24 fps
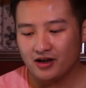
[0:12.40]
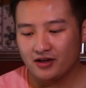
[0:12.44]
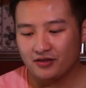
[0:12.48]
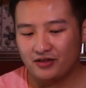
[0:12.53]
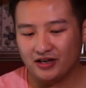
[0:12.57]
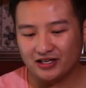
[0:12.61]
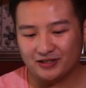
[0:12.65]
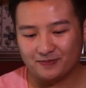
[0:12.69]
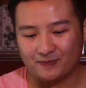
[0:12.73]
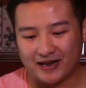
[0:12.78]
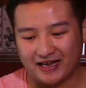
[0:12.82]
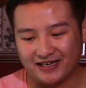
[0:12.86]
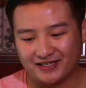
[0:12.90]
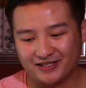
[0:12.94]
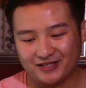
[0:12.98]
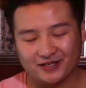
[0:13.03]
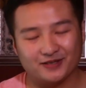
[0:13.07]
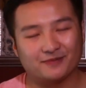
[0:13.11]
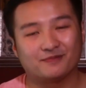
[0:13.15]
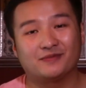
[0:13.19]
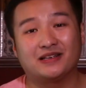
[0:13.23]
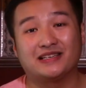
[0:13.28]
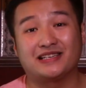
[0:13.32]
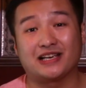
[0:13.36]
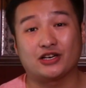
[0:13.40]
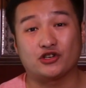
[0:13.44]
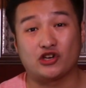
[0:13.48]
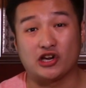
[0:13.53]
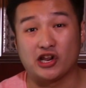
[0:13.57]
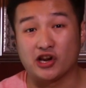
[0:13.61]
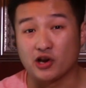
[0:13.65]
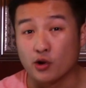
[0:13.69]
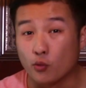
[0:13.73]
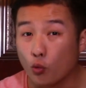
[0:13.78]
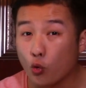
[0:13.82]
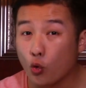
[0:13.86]
This place is actually
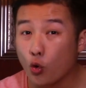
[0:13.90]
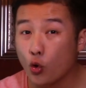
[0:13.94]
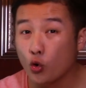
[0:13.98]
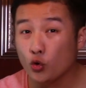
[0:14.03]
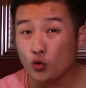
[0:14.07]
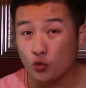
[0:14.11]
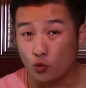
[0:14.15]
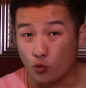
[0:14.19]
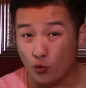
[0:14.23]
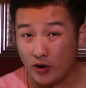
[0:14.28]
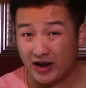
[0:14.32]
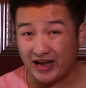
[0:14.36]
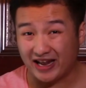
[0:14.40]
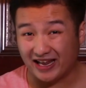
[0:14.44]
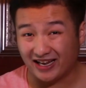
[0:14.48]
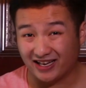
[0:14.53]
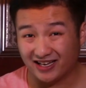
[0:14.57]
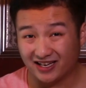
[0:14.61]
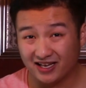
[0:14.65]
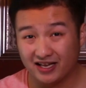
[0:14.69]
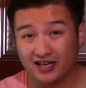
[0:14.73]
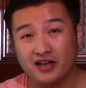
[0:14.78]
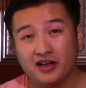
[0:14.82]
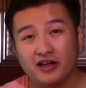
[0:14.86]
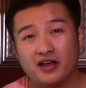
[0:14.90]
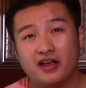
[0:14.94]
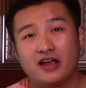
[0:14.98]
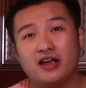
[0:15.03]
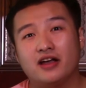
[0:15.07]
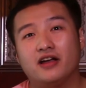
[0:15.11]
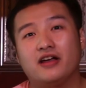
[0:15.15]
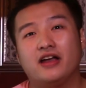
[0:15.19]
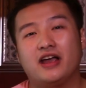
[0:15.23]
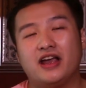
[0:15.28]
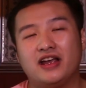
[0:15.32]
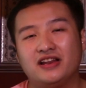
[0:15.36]
an award-winning
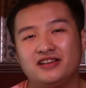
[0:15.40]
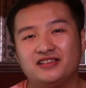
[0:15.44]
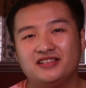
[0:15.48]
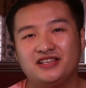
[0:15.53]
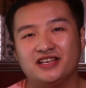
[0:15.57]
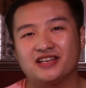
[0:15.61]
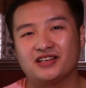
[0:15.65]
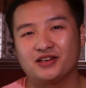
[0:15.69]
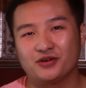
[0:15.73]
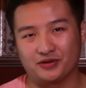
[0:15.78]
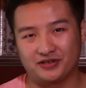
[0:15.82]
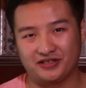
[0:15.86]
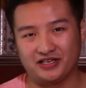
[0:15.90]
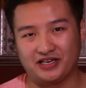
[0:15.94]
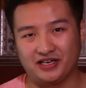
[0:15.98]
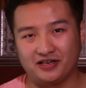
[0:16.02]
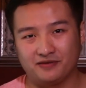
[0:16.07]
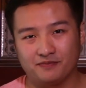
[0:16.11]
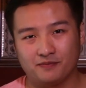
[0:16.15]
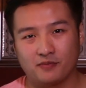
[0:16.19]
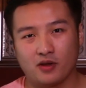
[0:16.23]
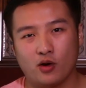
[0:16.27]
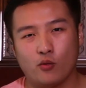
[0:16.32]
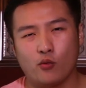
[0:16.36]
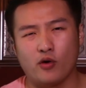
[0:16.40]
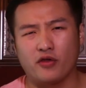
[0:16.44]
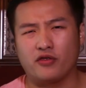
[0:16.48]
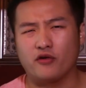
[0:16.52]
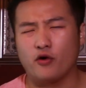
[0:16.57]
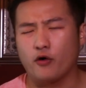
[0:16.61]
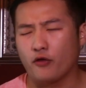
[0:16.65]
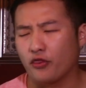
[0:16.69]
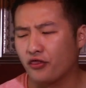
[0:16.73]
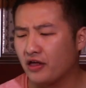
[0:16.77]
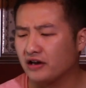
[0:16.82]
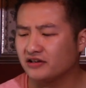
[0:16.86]
Indian cuisine with
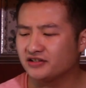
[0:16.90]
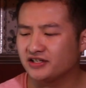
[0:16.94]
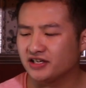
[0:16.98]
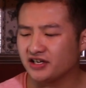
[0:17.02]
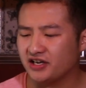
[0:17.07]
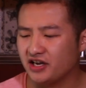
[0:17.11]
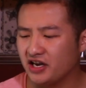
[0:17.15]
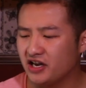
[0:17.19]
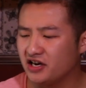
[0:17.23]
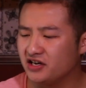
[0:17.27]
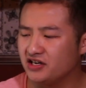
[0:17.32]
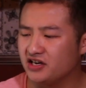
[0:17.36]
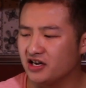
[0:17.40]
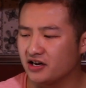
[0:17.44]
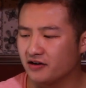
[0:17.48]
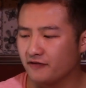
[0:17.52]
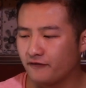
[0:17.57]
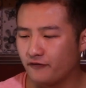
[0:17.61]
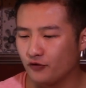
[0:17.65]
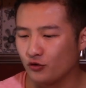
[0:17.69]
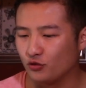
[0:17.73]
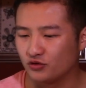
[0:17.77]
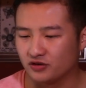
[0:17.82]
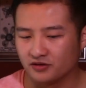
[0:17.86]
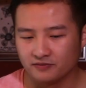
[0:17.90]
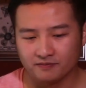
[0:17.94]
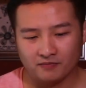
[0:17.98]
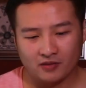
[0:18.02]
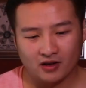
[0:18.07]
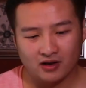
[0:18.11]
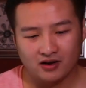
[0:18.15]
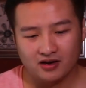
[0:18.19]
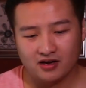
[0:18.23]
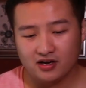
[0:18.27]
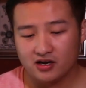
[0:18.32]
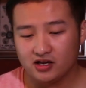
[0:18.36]
authentic Indian food.
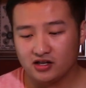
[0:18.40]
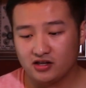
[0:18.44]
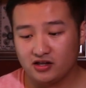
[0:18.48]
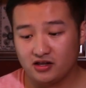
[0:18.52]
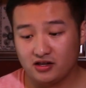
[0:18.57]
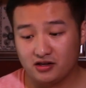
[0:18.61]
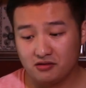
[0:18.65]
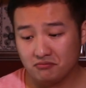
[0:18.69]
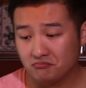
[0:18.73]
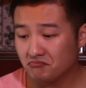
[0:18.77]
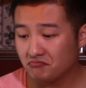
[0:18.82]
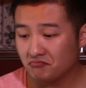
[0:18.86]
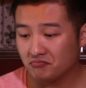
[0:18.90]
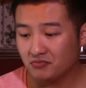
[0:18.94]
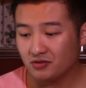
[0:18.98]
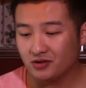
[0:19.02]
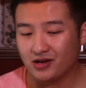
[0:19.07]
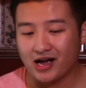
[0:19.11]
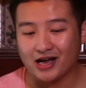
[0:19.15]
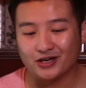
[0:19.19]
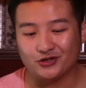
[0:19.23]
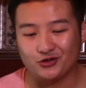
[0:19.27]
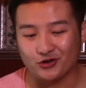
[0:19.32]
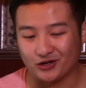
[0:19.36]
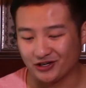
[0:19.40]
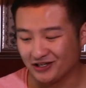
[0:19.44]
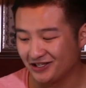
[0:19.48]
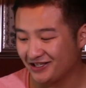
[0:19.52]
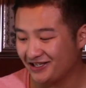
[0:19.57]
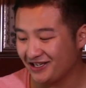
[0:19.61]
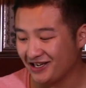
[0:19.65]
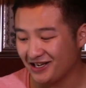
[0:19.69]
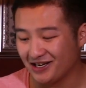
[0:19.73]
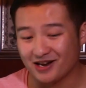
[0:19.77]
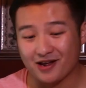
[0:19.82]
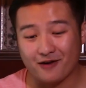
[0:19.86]
As you can
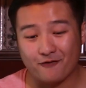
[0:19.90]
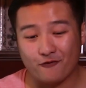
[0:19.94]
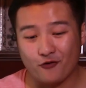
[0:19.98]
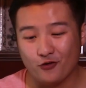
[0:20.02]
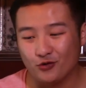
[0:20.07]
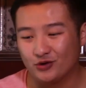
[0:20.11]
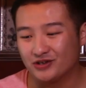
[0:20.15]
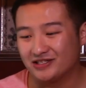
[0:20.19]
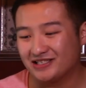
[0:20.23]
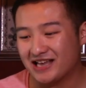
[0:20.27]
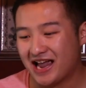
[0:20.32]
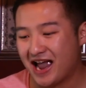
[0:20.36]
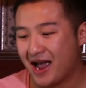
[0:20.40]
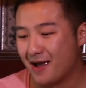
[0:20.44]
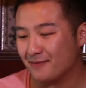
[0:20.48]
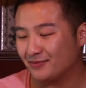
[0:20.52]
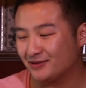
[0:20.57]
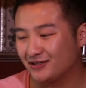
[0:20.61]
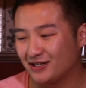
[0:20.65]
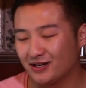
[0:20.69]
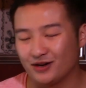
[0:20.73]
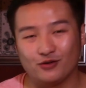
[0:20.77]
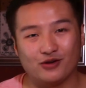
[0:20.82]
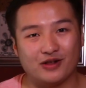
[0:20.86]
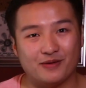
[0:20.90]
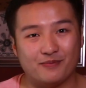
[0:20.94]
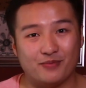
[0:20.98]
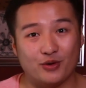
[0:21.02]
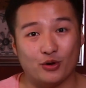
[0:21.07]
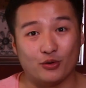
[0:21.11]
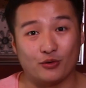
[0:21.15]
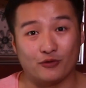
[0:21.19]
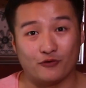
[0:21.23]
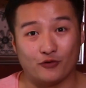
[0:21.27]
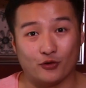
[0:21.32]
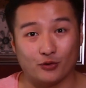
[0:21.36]
see, their food is absolutely
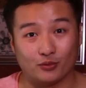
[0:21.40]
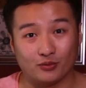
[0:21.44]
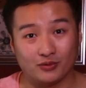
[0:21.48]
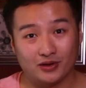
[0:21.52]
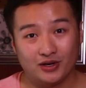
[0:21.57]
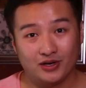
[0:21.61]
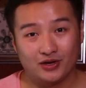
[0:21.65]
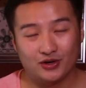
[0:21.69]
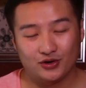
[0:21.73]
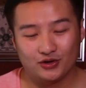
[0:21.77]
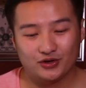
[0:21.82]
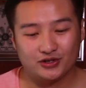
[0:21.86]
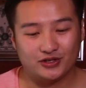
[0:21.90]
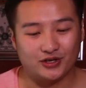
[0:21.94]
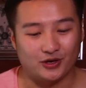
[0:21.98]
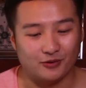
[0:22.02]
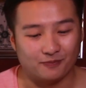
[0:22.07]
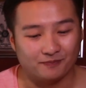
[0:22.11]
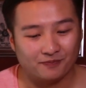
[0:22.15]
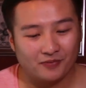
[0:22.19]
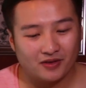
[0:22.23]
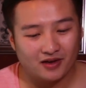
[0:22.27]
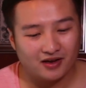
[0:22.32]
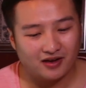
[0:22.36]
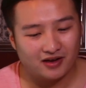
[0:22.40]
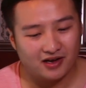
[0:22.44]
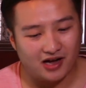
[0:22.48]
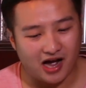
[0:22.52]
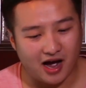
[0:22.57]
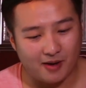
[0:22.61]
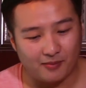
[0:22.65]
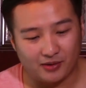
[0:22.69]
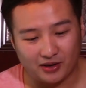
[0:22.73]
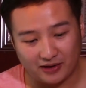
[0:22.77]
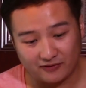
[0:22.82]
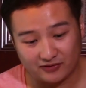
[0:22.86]
beautiful. So,
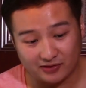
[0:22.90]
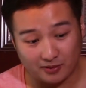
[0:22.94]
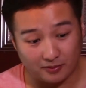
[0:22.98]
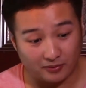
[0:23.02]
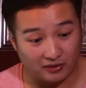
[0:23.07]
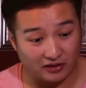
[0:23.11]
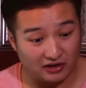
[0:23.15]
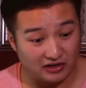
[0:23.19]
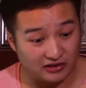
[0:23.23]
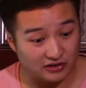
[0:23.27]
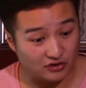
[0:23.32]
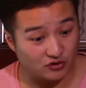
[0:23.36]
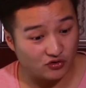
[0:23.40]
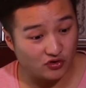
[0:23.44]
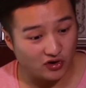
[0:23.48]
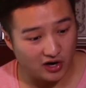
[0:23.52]
I'm gonna give some of these a